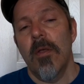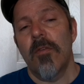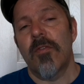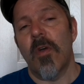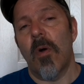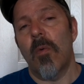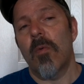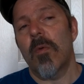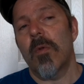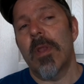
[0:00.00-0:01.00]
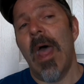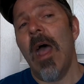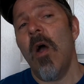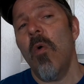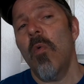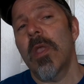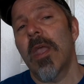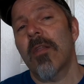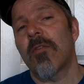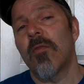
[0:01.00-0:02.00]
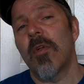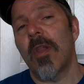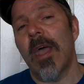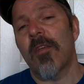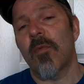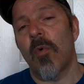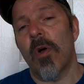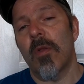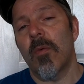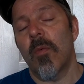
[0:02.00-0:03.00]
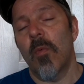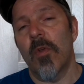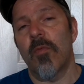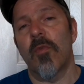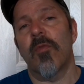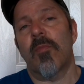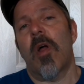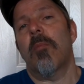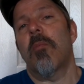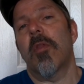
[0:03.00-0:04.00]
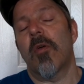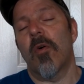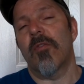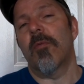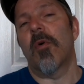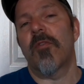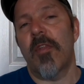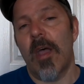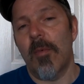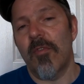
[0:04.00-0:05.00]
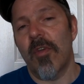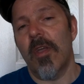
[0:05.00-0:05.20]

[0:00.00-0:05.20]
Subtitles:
So now we get to the last one, which was probably caused the most damage.